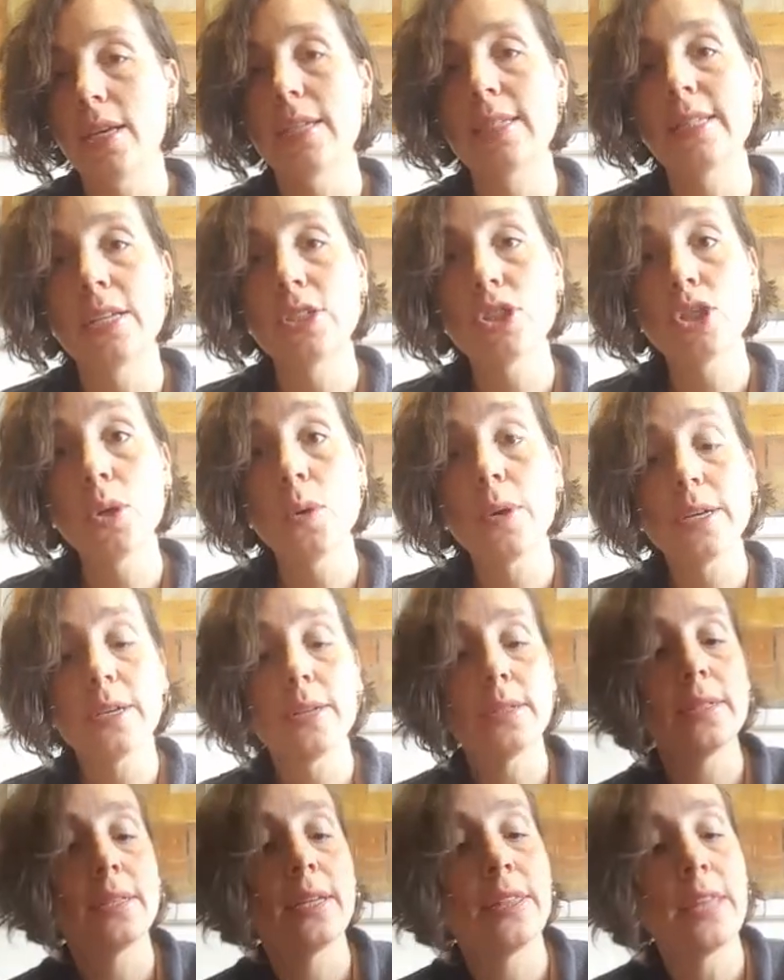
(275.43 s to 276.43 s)
essential
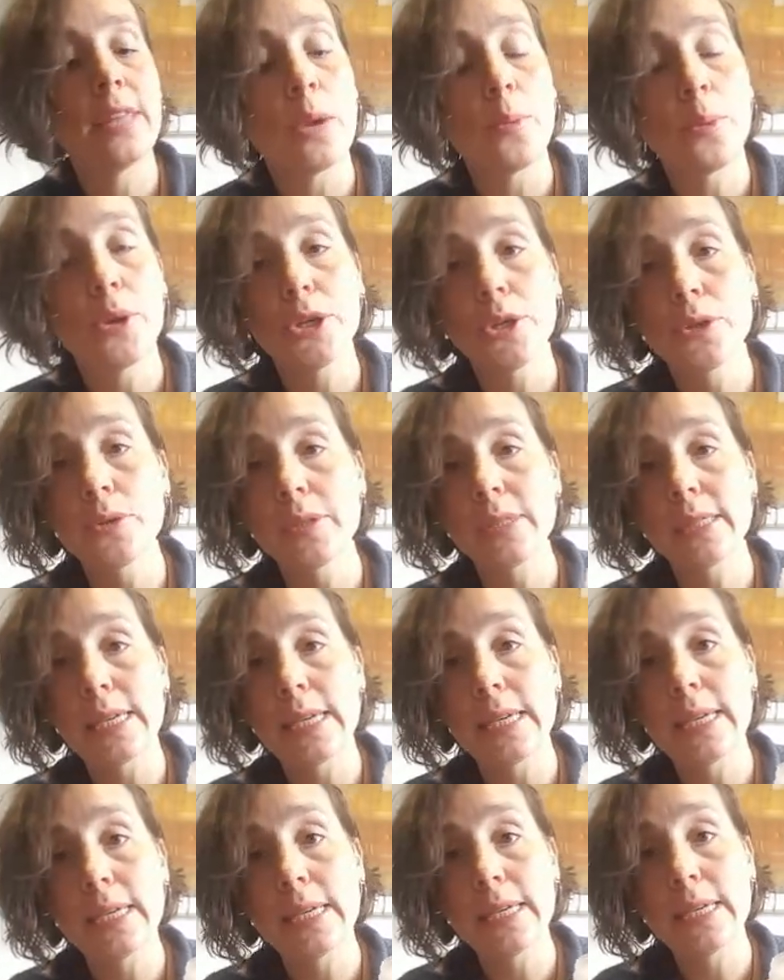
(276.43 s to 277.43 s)
oils that were used
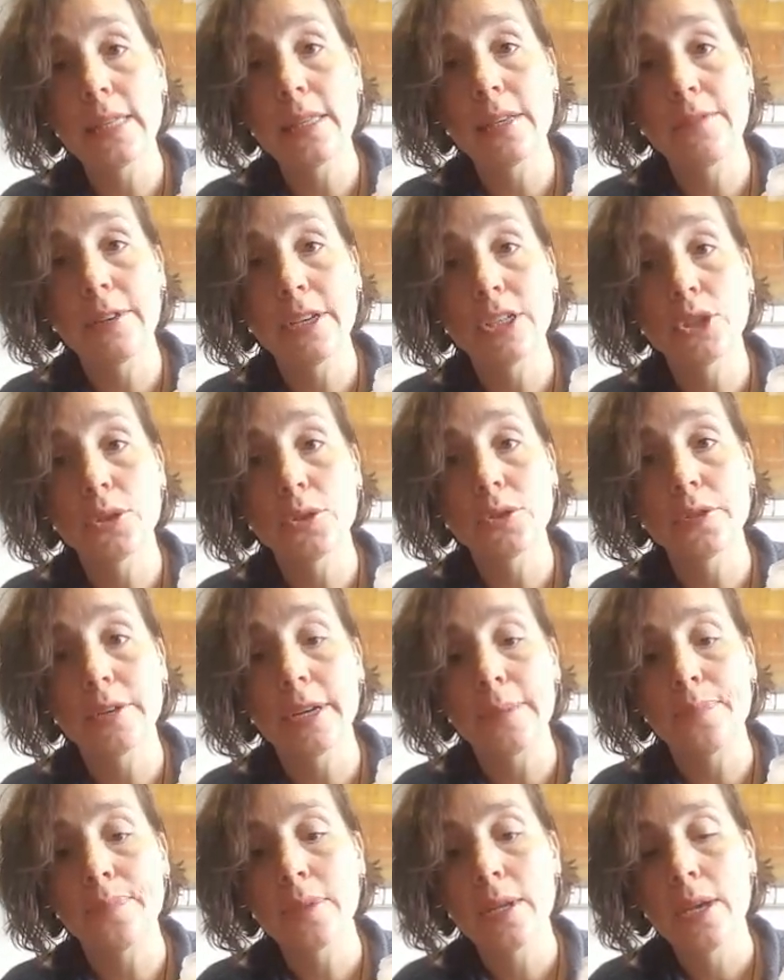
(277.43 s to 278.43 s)
in the facial
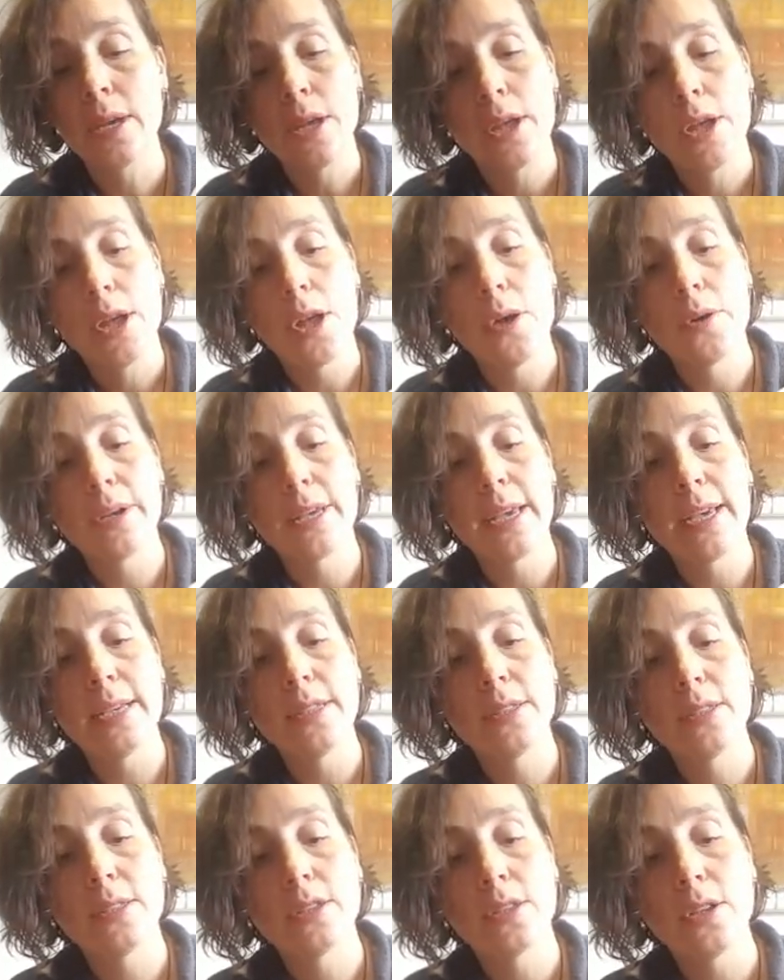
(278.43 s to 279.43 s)
cream.
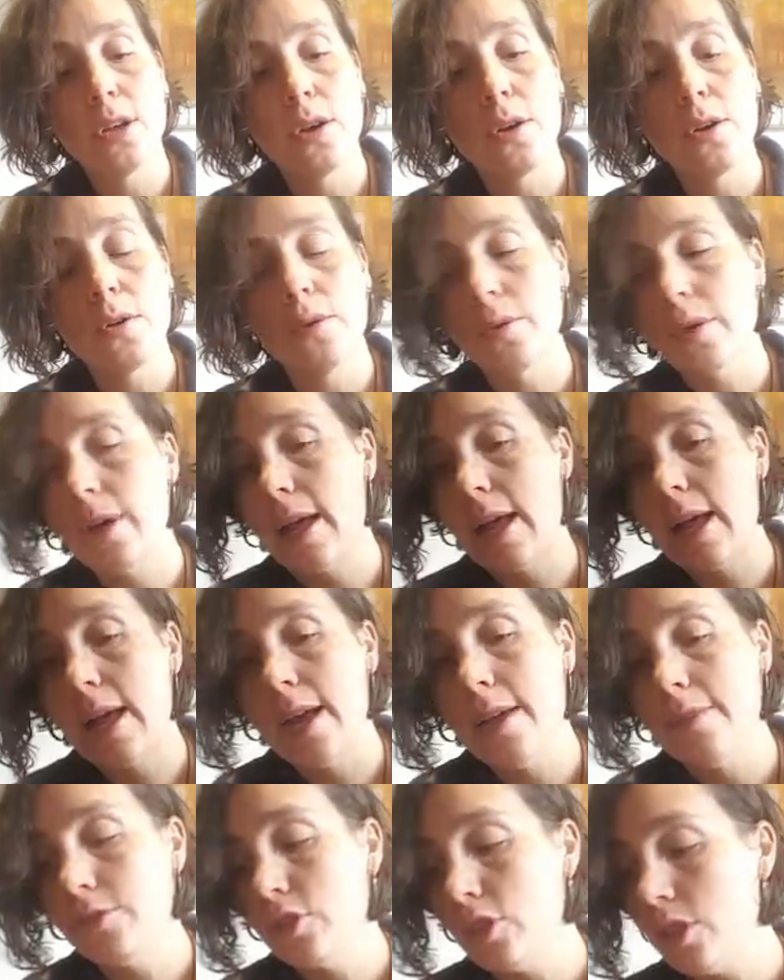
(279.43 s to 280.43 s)
Okay, so
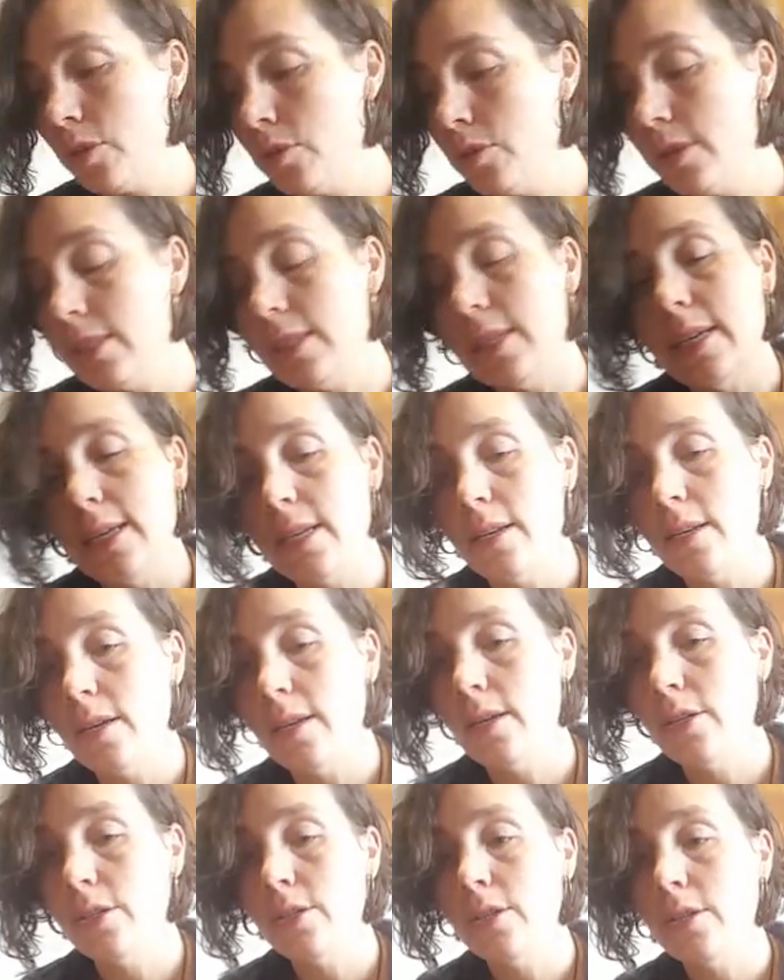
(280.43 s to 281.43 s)
I've chosen
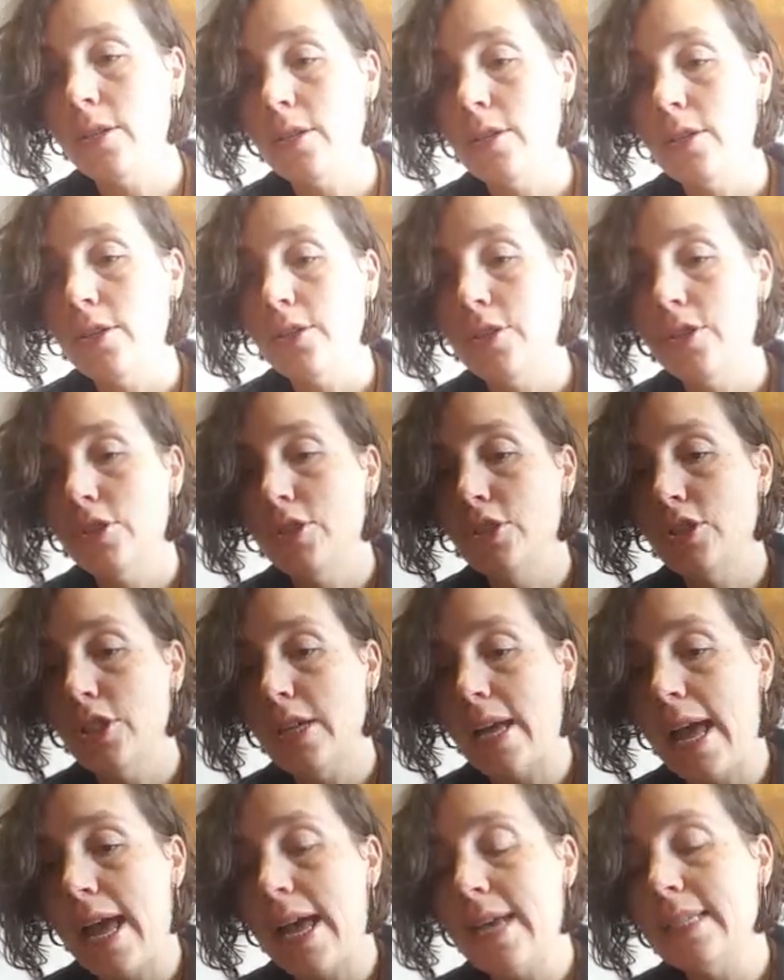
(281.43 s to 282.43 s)

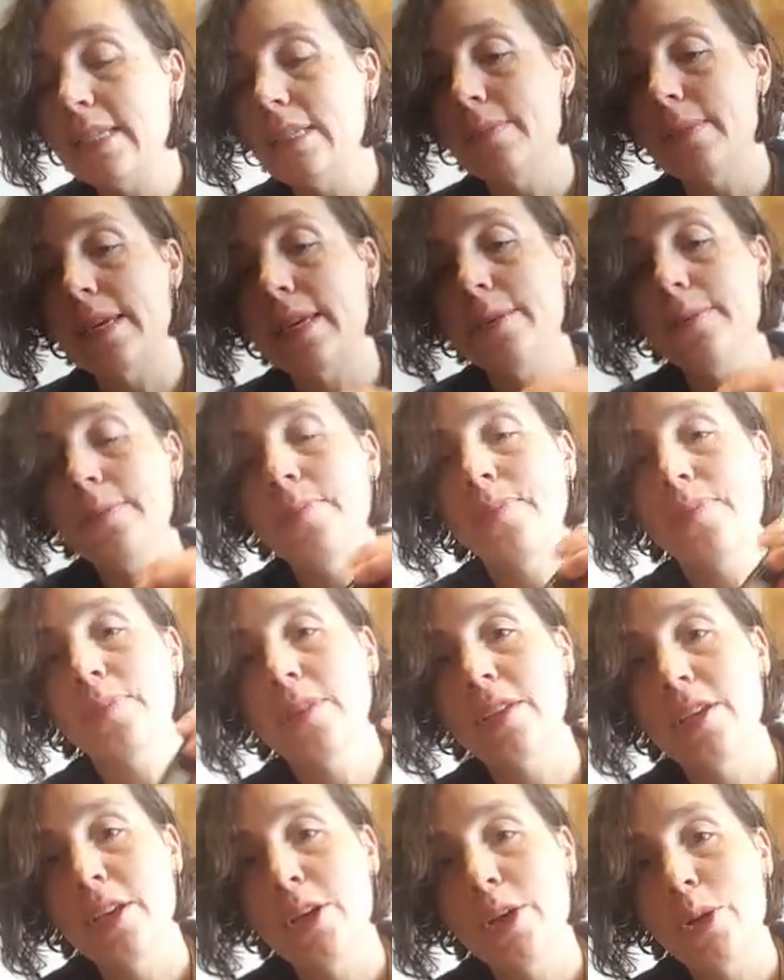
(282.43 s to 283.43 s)
jasmine,
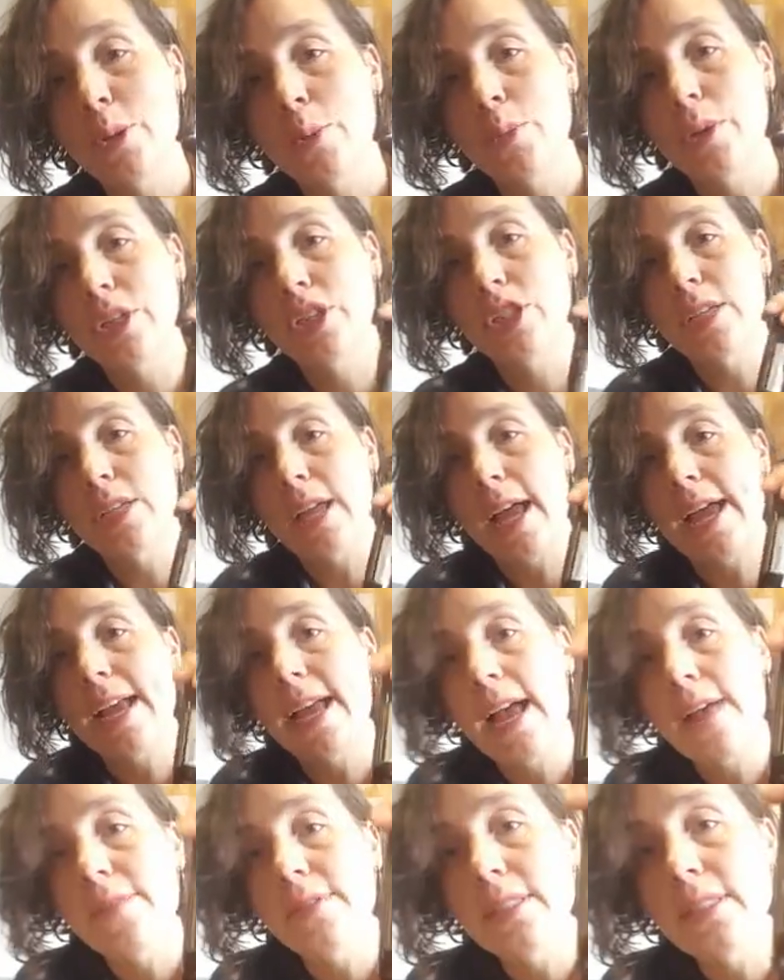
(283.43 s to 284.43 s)
which I
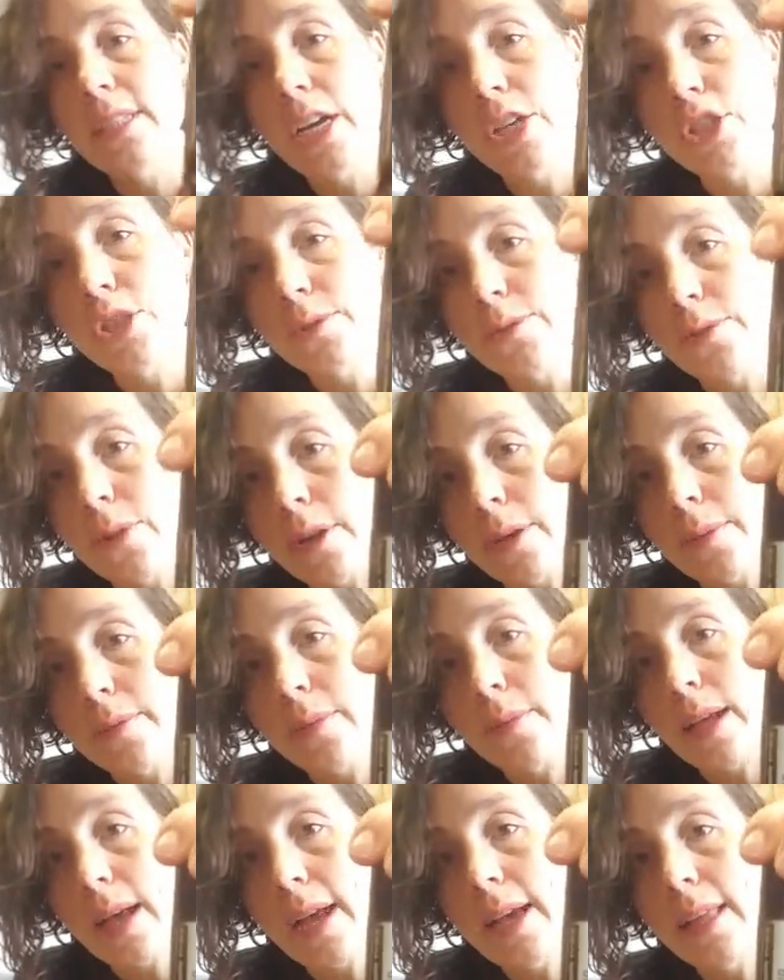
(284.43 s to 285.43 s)
have in touch form.
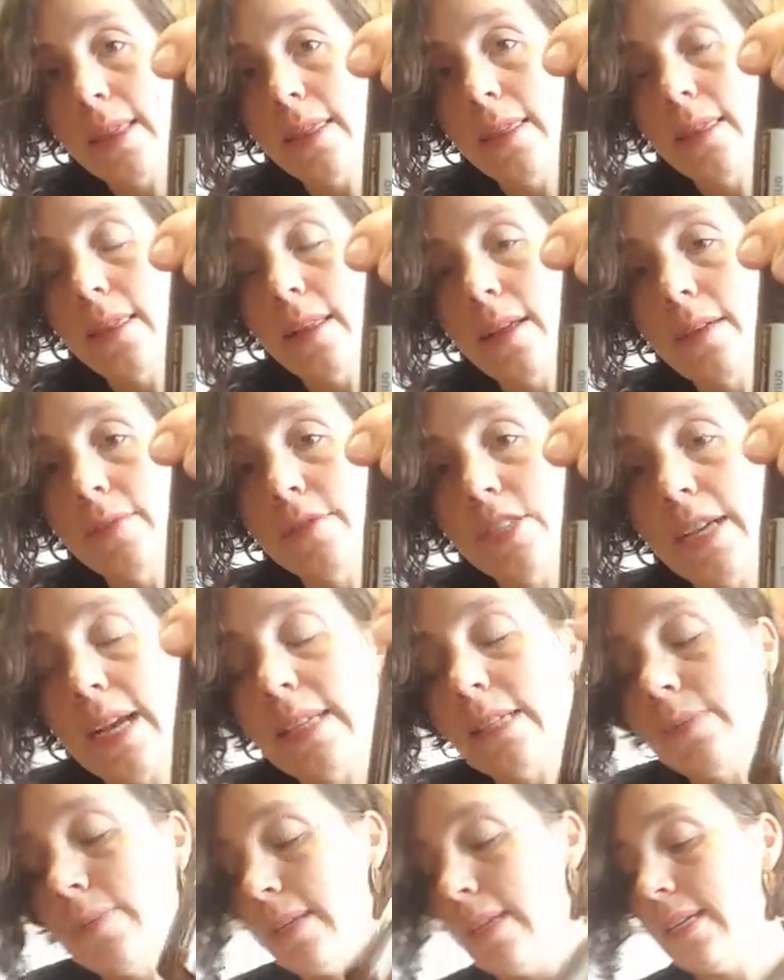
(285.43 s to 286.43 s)
I love
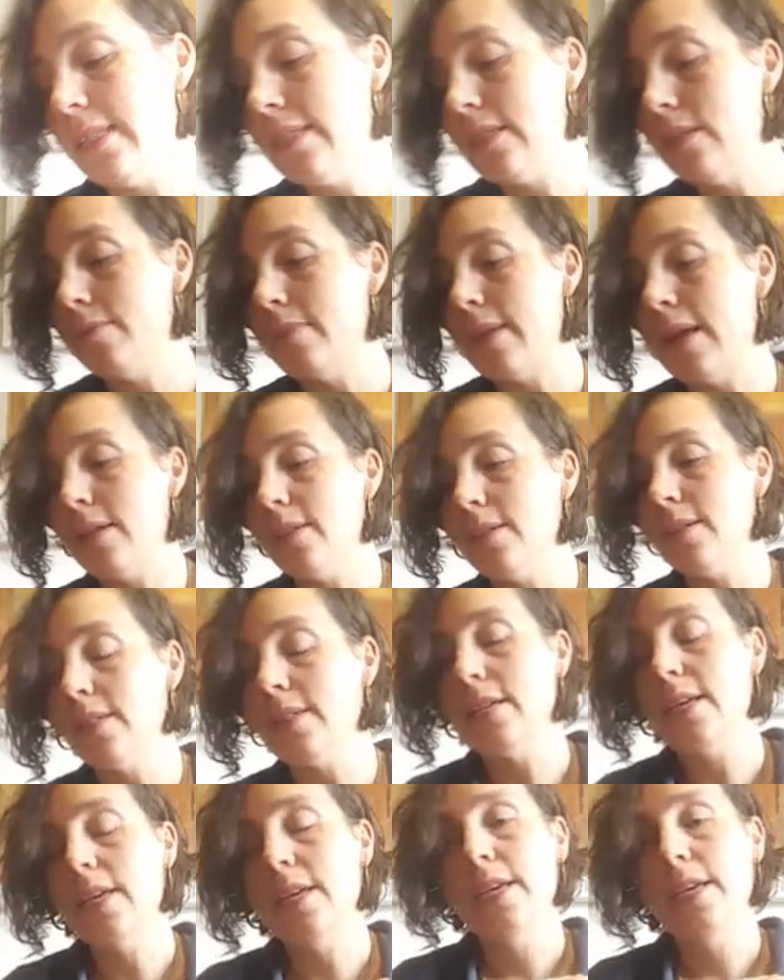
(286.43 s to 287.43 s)
jasmine. It smells